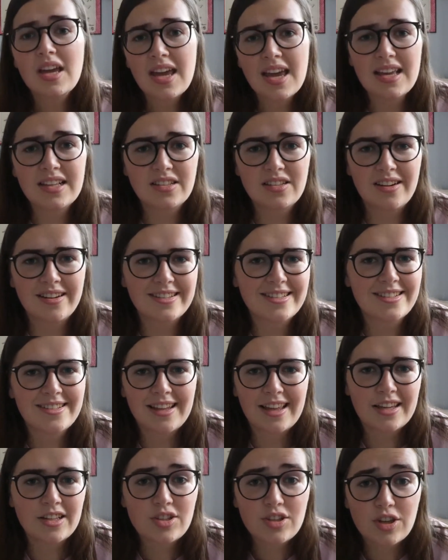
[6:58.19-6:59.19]
is nice
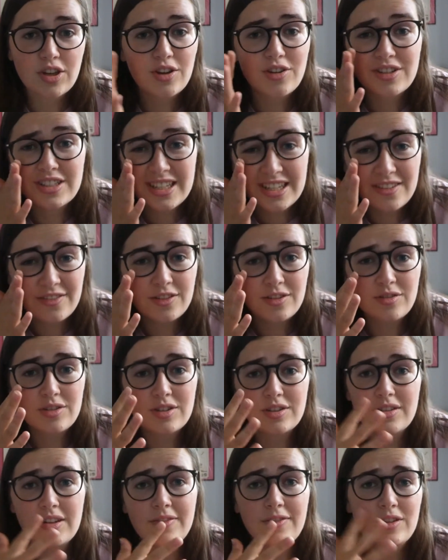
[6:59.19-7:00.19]
like security if you
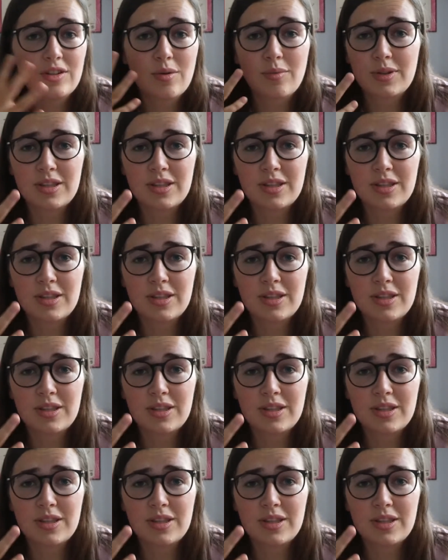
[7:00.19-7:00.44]
if you don't